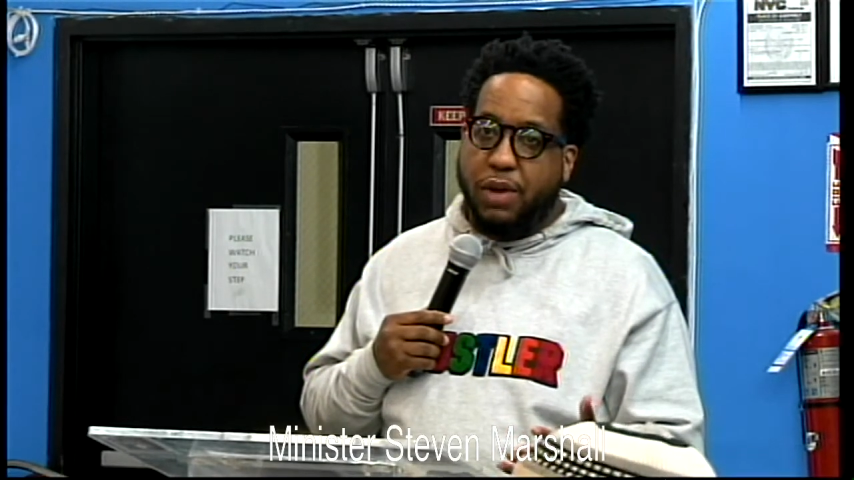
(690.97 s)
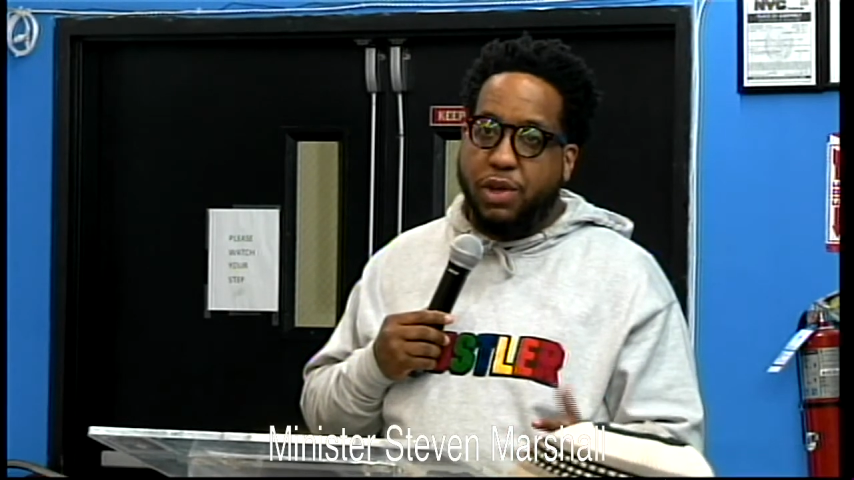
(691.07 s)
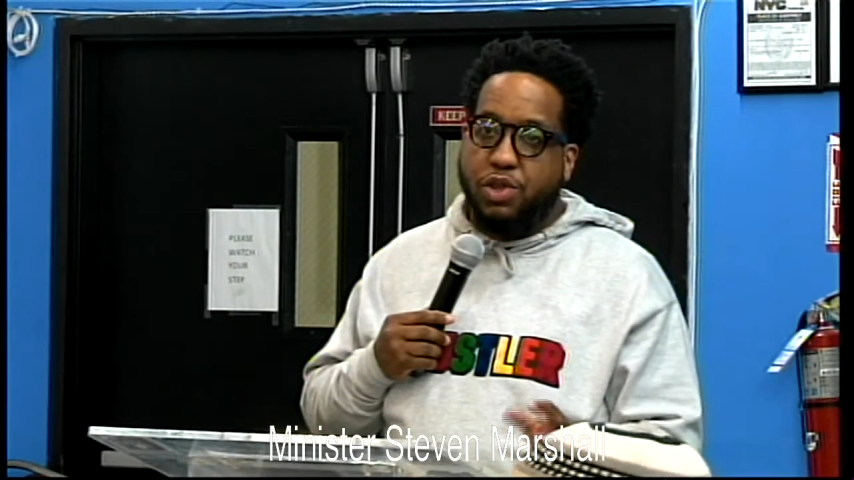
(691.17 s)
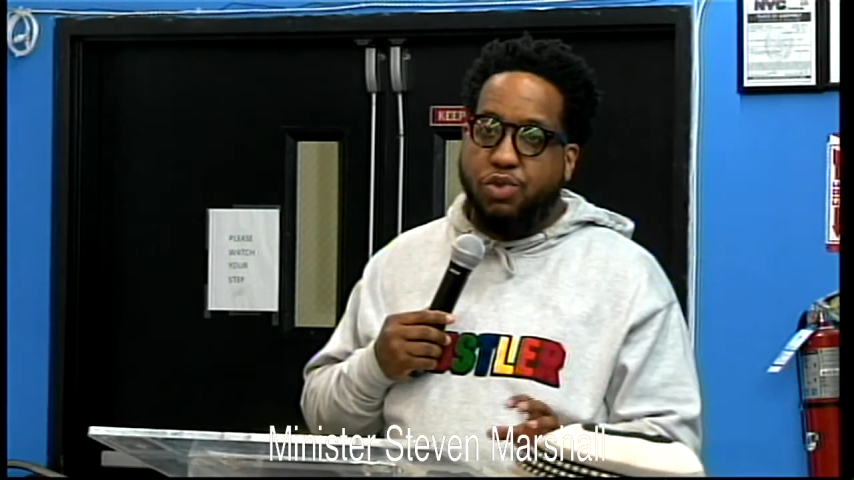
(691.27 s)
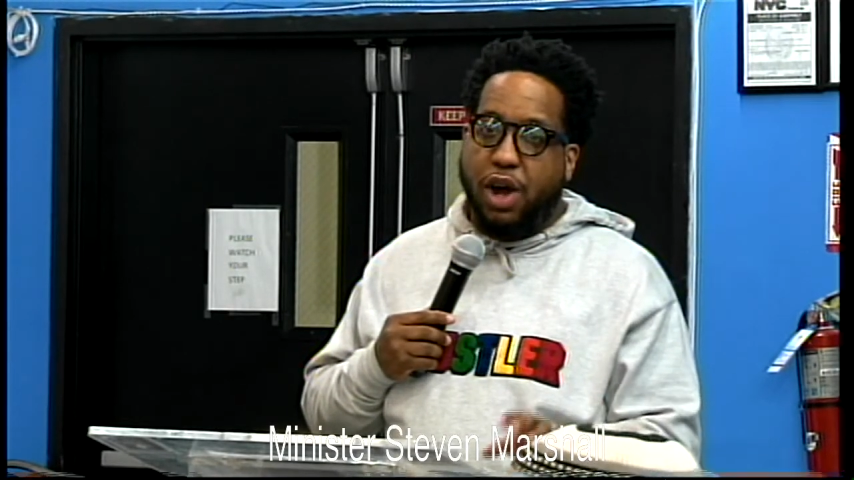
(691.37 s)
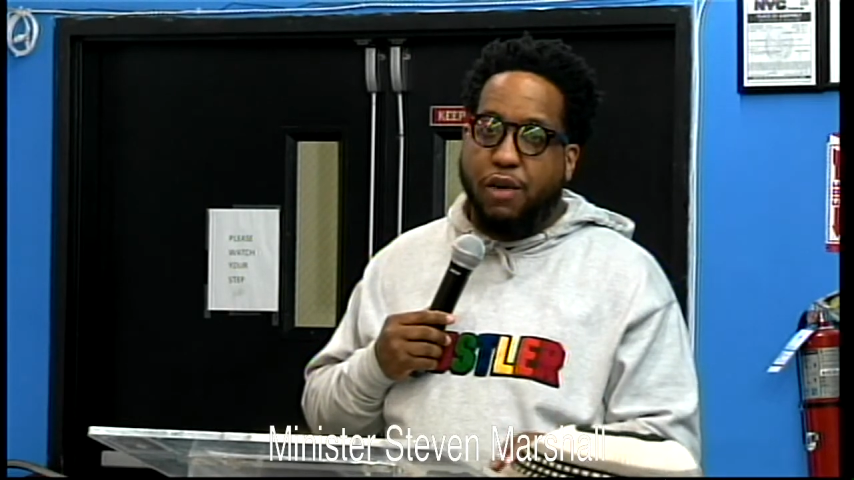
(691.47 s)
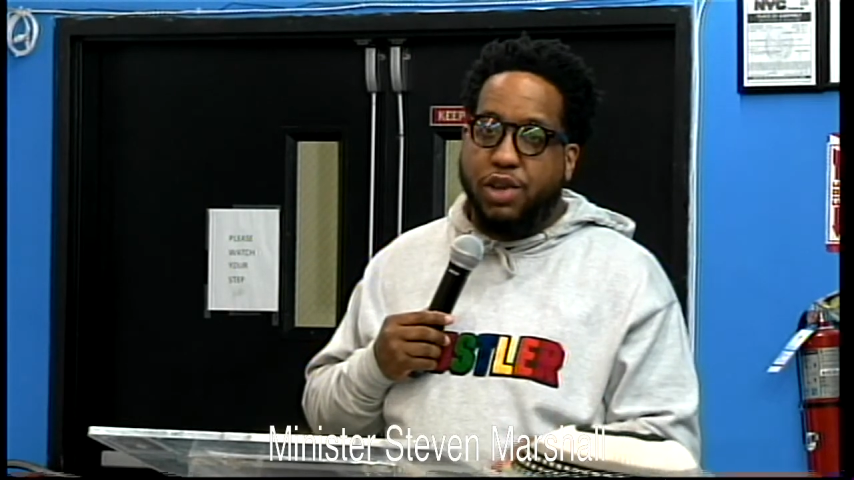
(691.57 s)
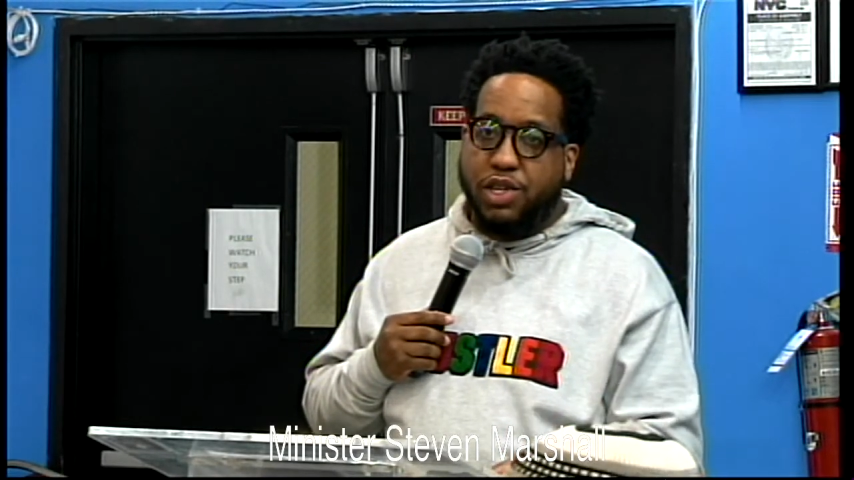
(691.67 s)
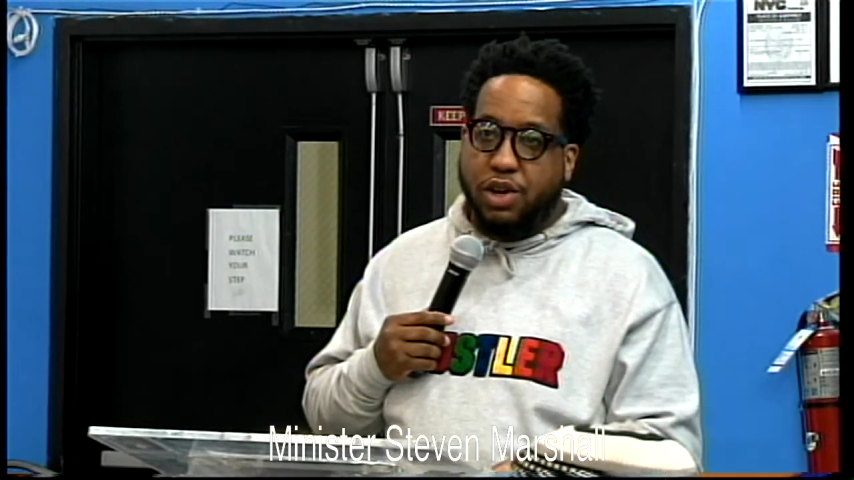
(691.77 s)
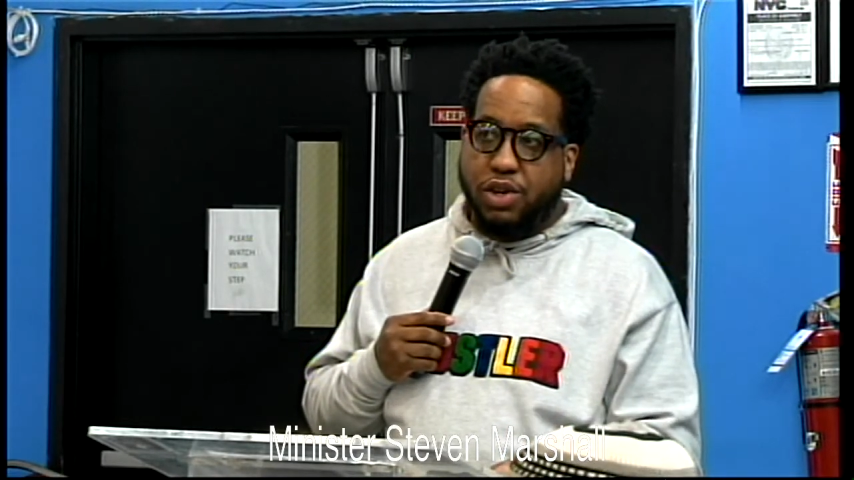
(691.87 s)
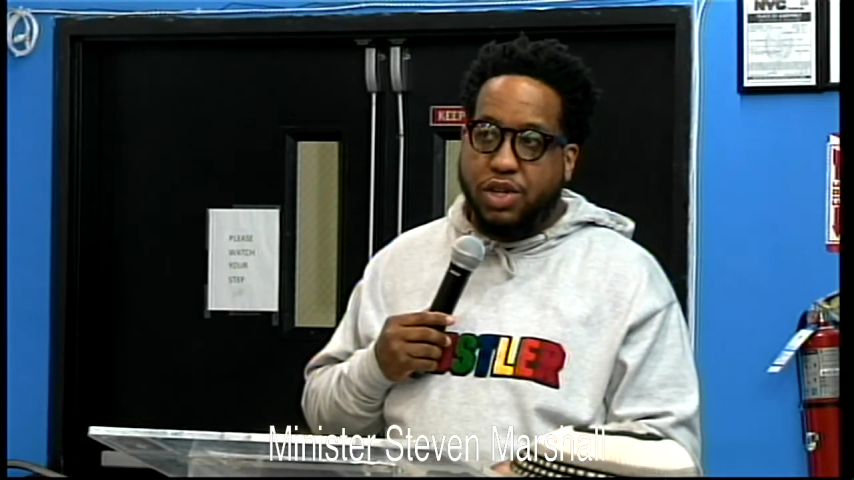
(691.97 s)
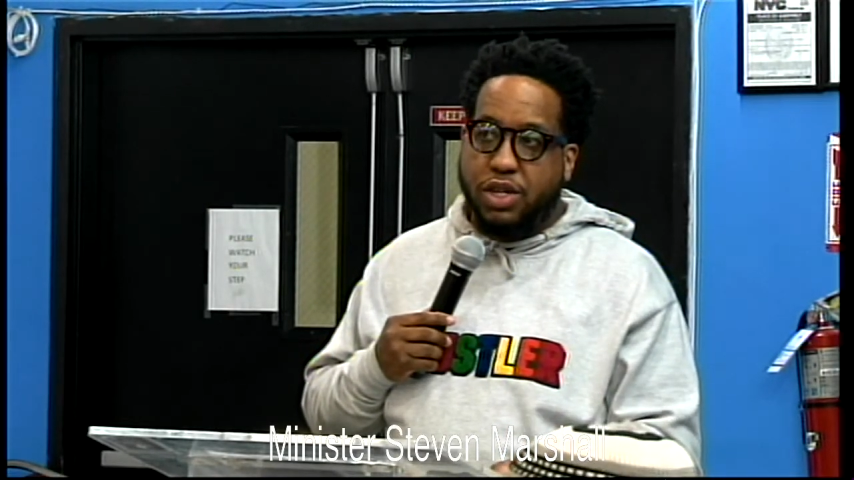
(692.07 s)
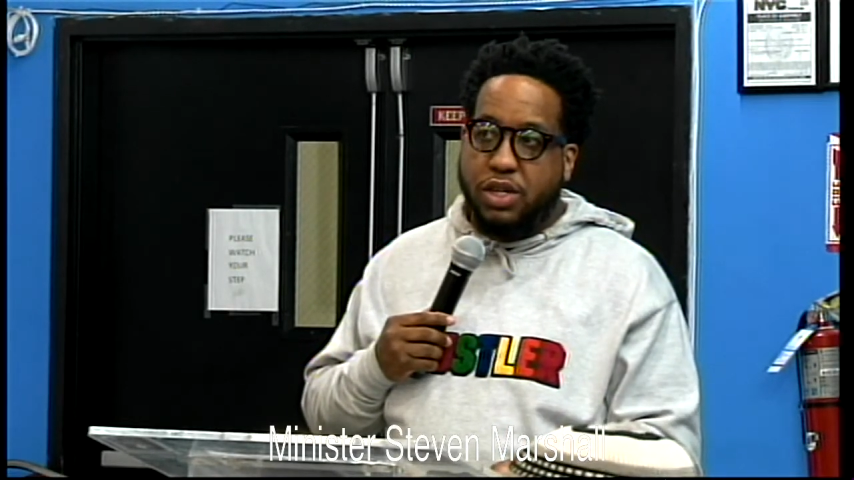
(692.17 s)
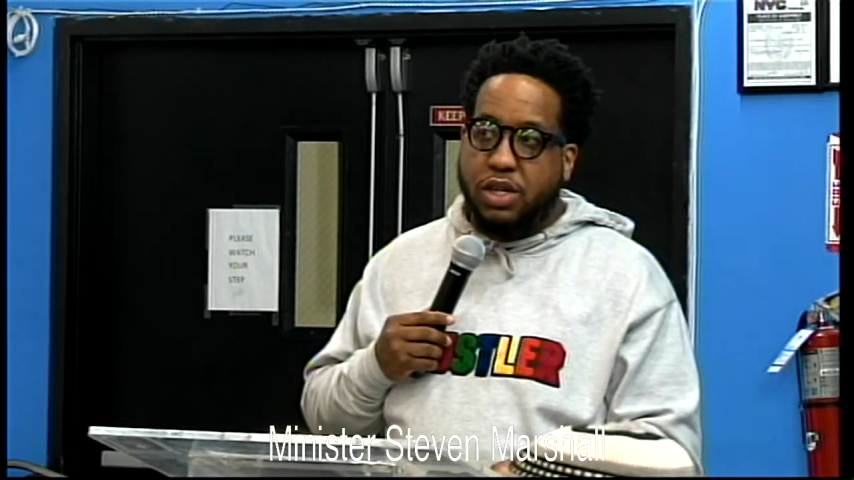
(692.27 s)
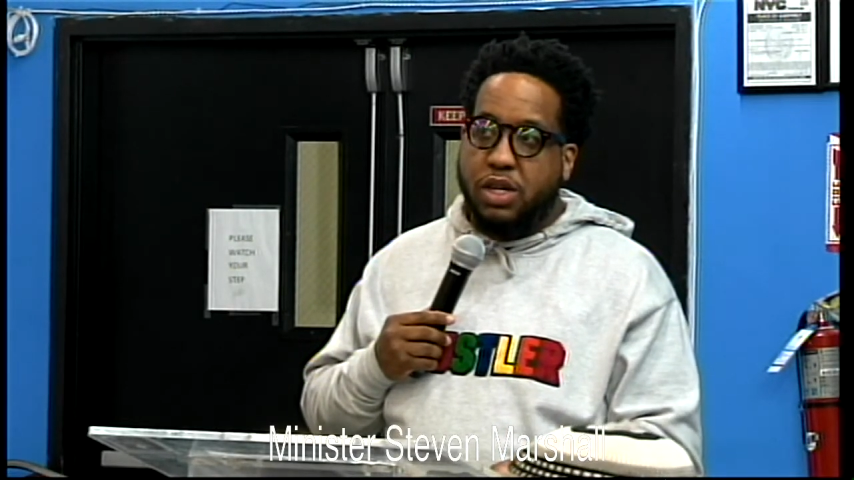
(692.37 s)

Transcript: that we do our research.